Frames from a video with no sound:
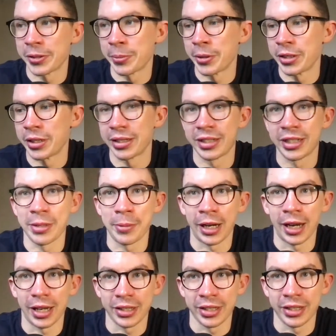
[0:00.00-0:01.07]
But you did
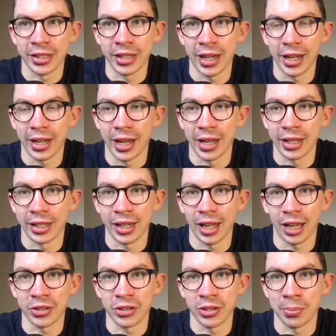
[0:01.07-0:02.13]
Tsimikas to TAA,
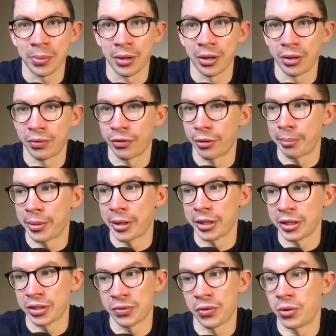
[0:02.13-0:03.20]
Cash to Burn from
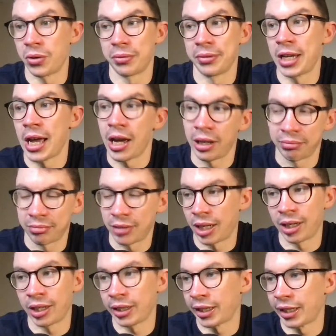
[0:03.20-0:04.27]
-4. Yeah, I
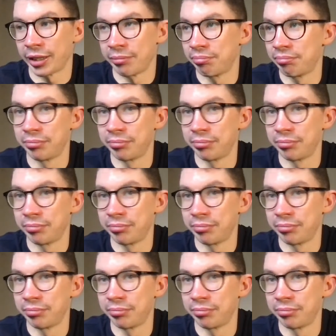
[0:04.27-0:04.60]
like it.